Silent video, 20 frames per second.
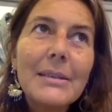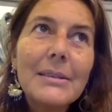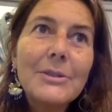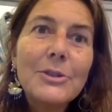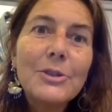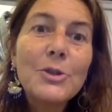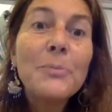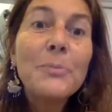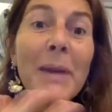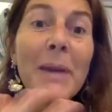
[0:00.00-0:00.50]

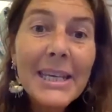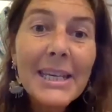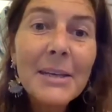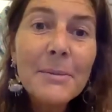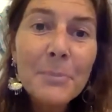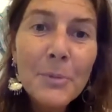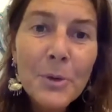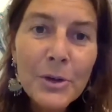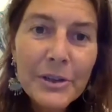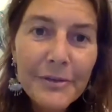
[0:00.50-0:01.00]
make it
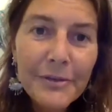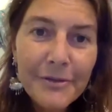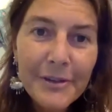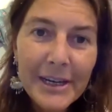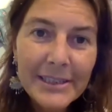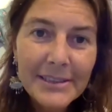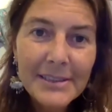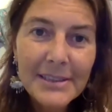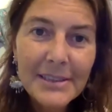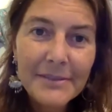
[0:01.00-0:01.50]
more
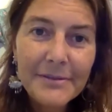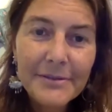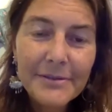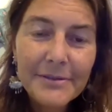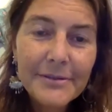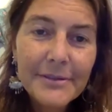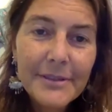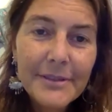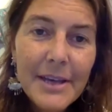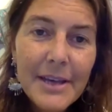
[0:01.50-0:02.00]
effective.
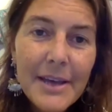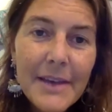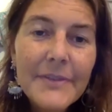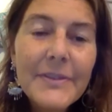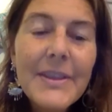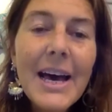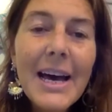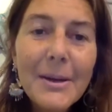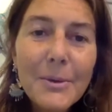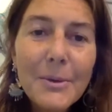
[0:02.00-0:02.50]

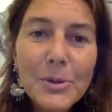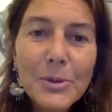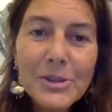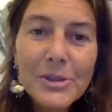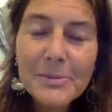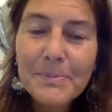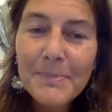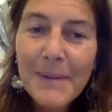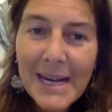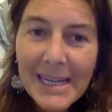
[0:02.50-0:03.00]
That
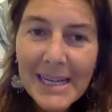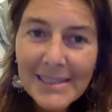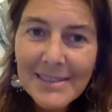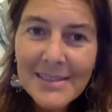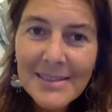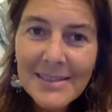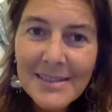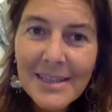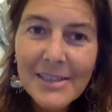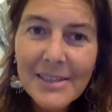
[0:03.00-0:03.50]
was my
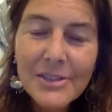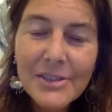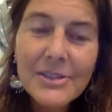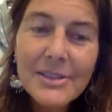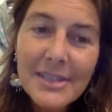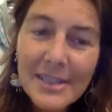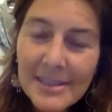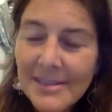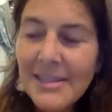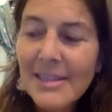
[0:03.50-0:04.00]

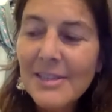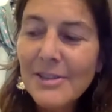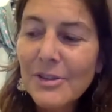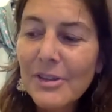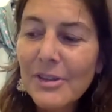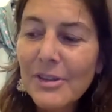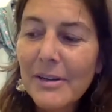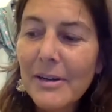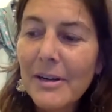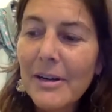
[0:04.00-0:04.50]
sensation
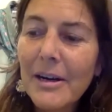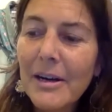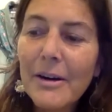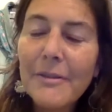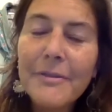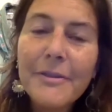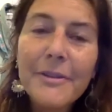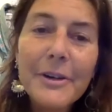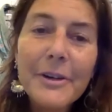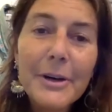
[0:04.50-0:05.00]

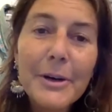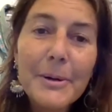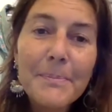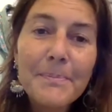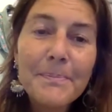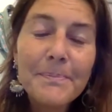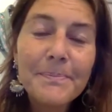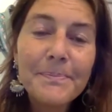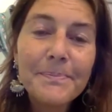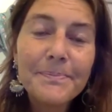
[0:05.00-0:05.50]
of
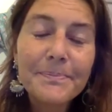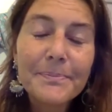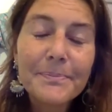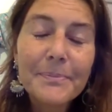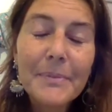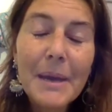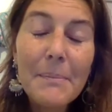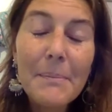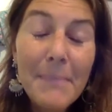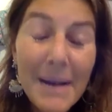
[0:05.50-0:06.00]
the
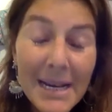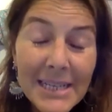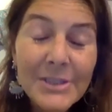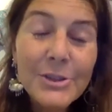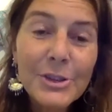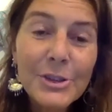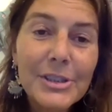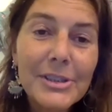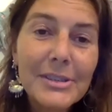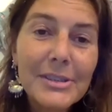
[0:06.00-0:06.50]

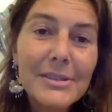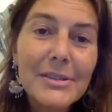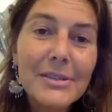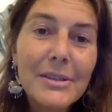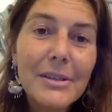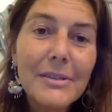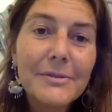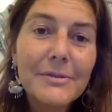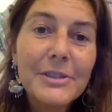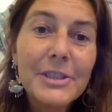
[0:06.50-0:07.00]
Masters
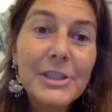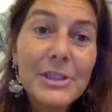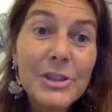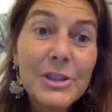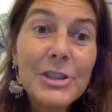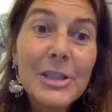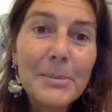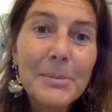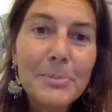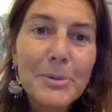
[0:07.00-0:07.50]
of
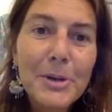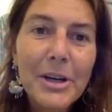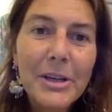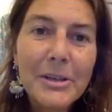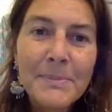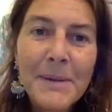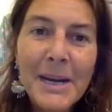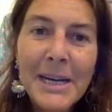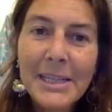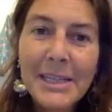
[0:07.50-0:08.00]
Digital Product
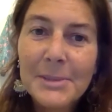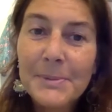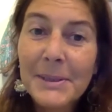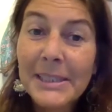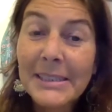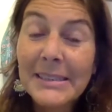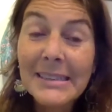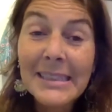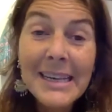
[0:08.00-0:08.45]
Management.